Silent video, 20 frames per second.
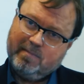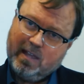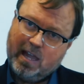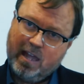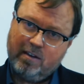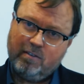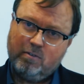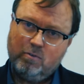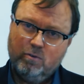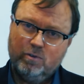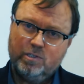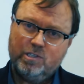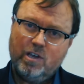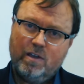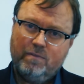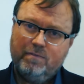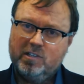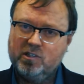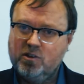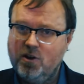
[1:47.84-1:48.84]
And of course,
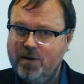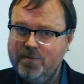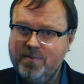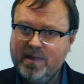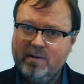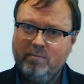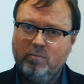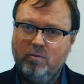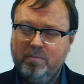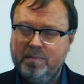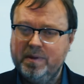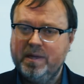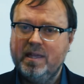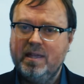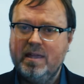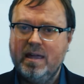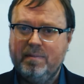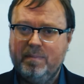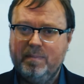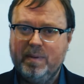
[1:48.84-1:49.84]
over time, that will
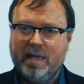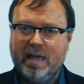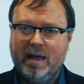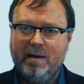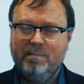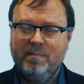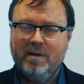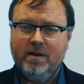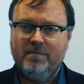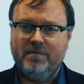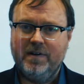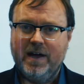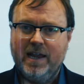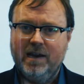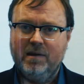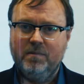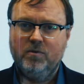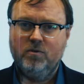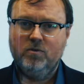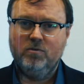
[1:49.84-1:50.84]
become
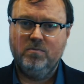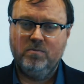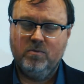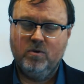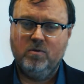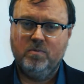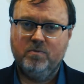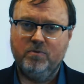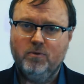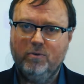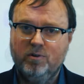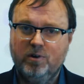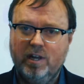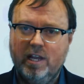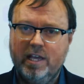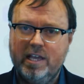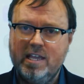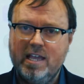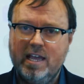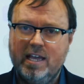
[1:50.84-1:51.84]
available more
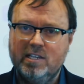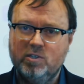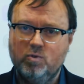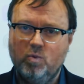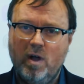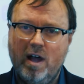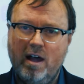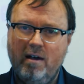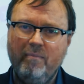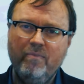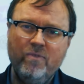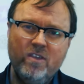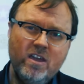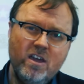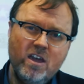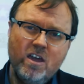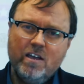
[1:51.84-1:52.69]
broadly as well.